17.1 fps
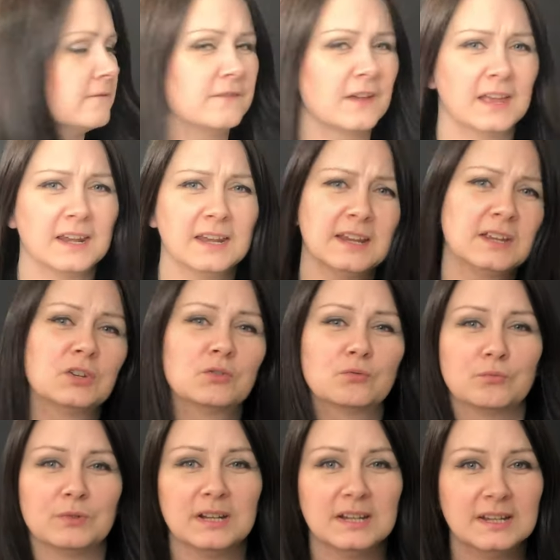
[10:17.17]
very
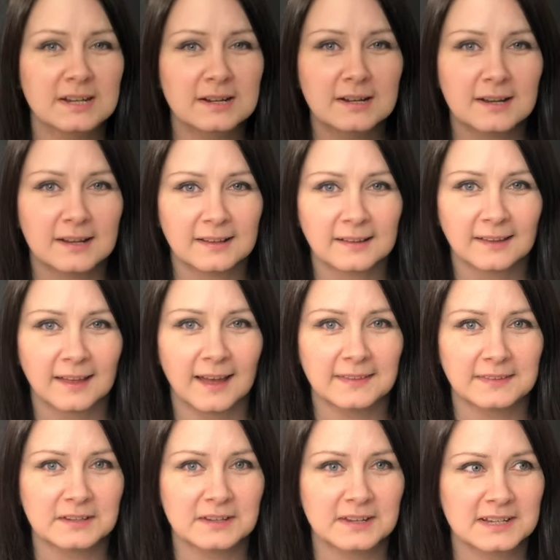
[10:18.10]
green.
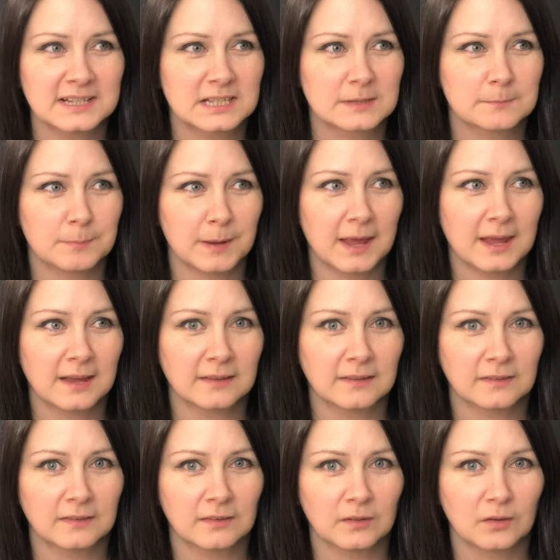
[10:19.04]
I didn't
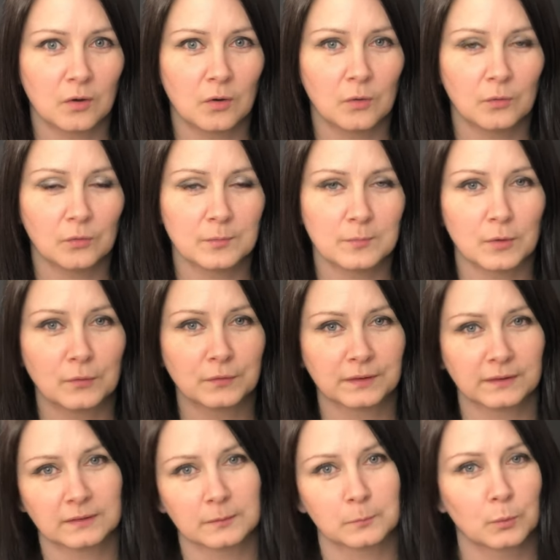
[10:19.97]
expect all of them,
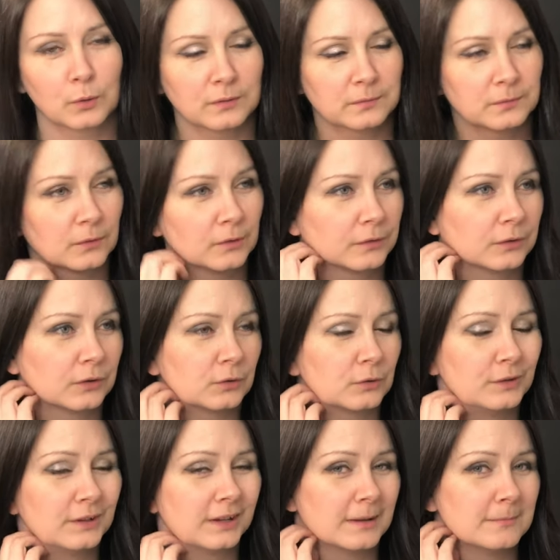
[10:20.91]
obviously it's a waterfall, so you're
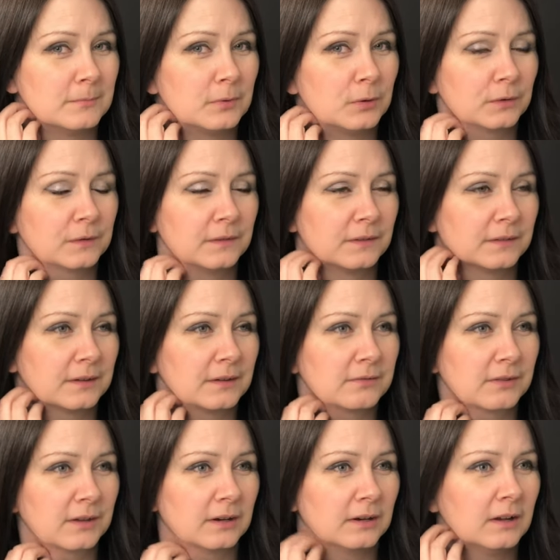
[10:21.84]
going to get moss and
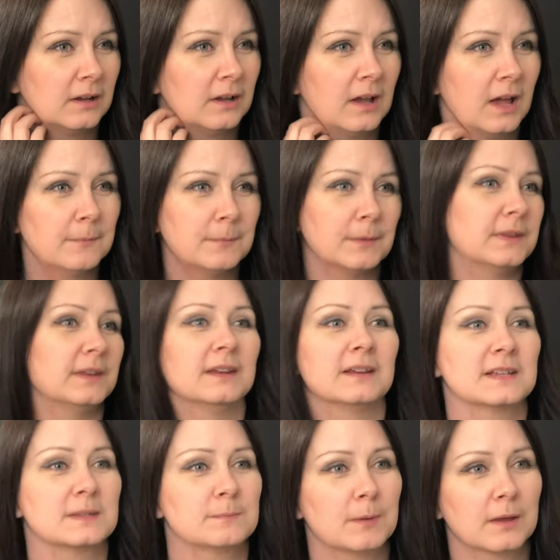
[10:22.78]
stuff there, but I didn't
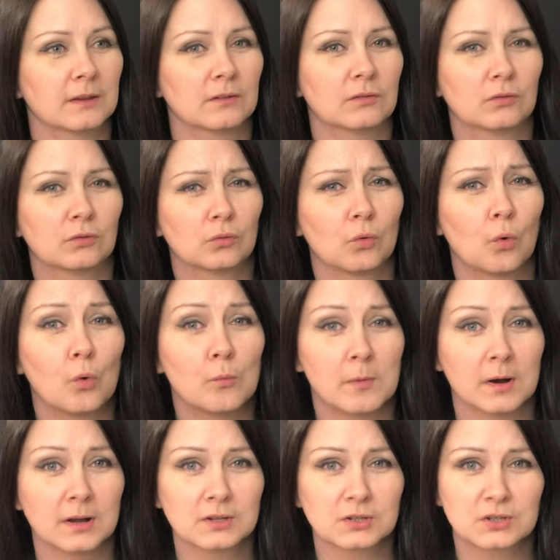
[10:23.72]
expect so
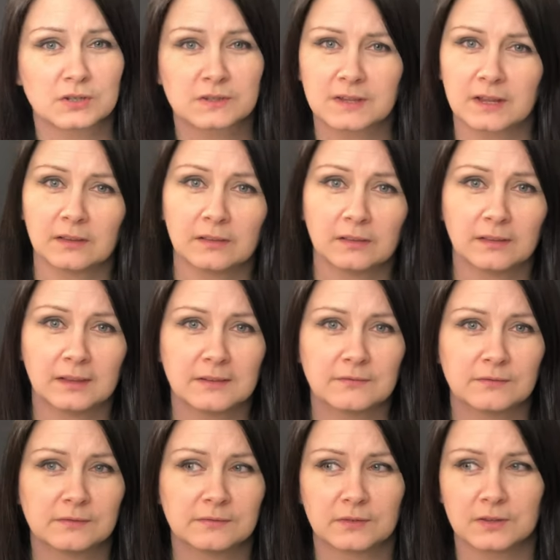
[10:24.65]
much still,
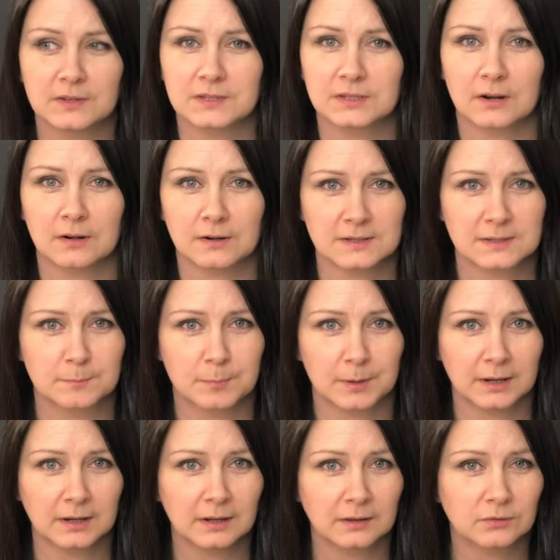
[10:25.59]
even for the start of
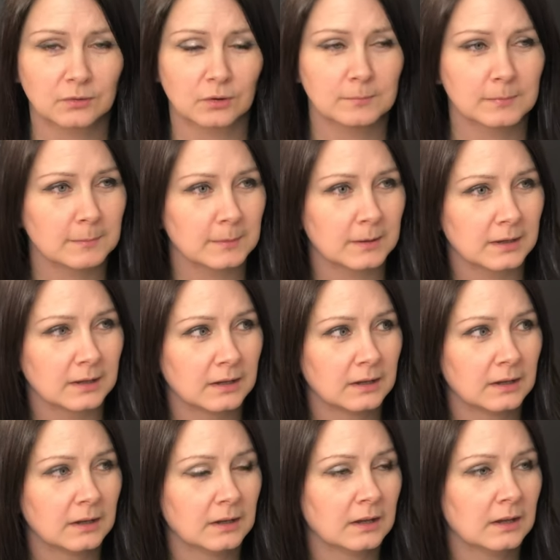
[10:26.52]
spring. I thought maybe
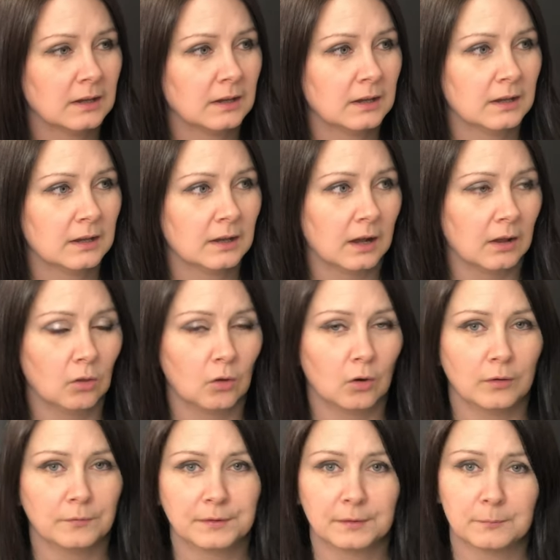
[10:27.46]
a
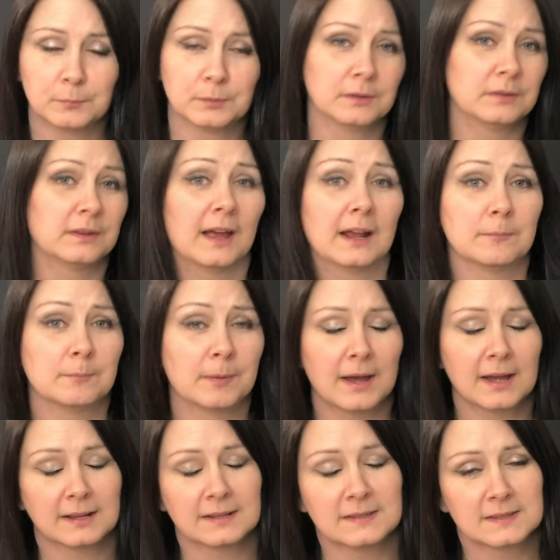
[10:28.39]
lot of it would have died
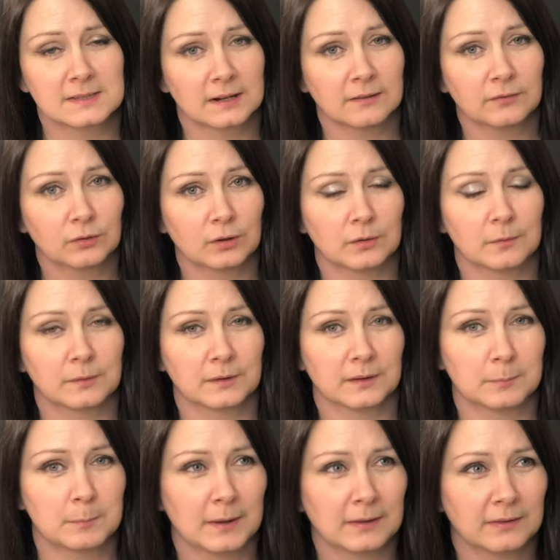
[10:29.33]
back and stuff, so I was
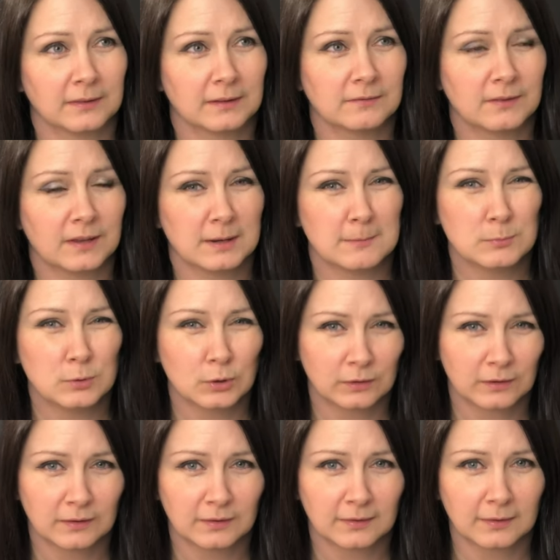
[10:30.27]
expecting a very
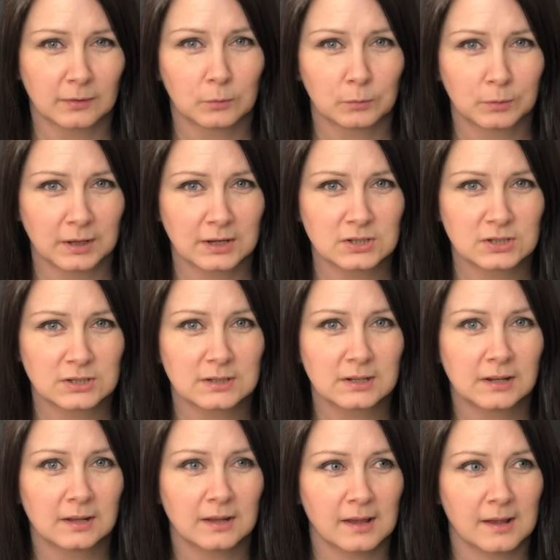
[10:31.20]
muted
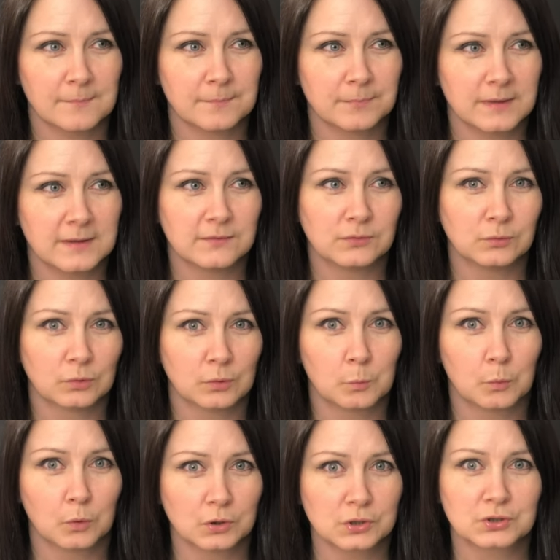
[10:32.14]
location, even though the
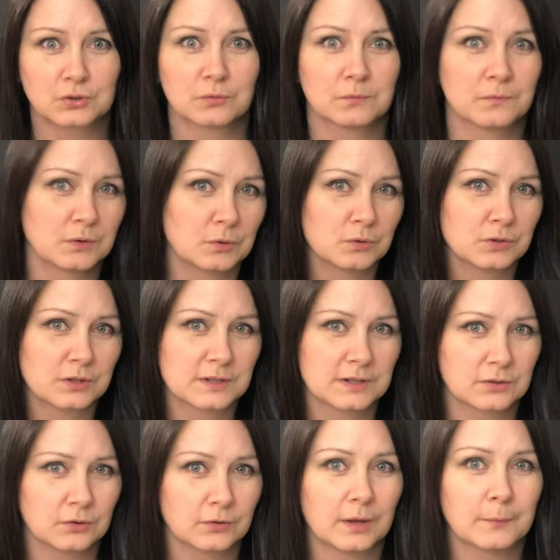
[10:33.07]
water's so ferocious,
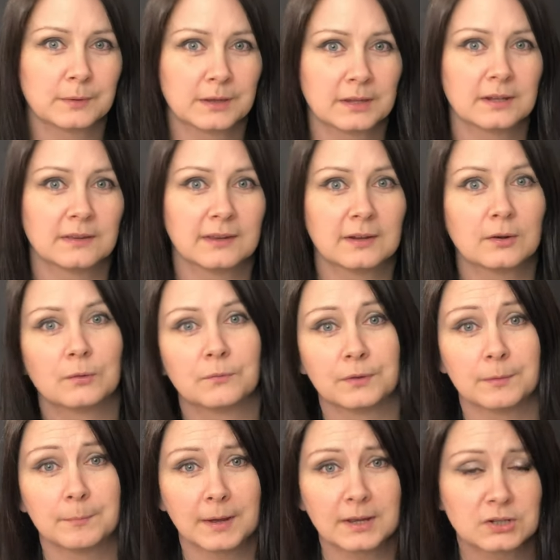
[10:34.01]
I thought that would kind of take over
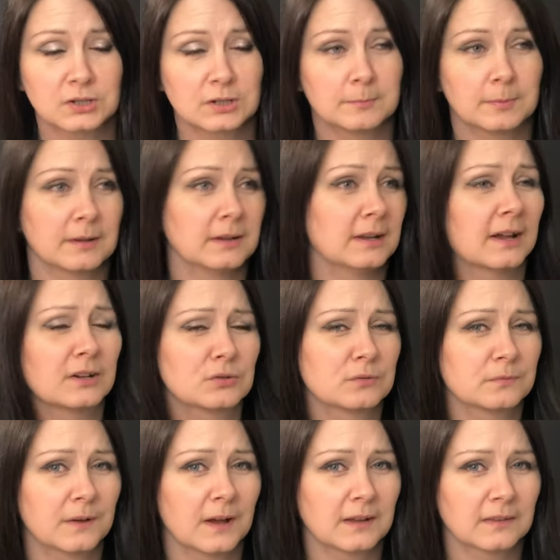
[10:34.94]
the picture. But in
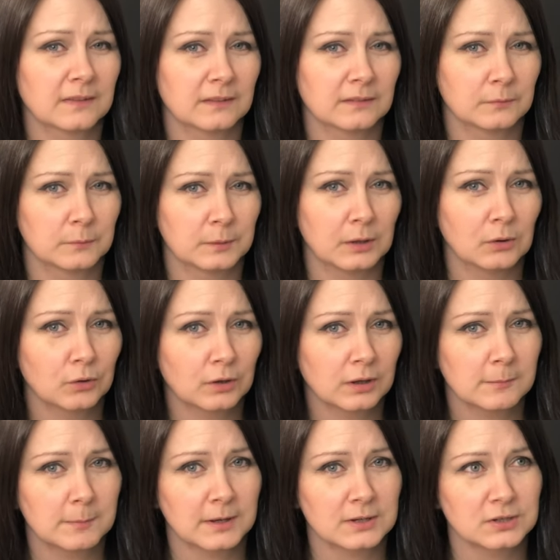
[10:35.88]
actual fact, when I look
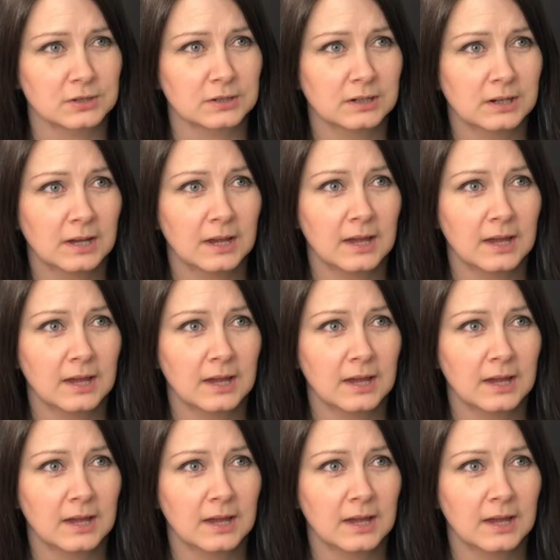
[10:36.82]
at the picture,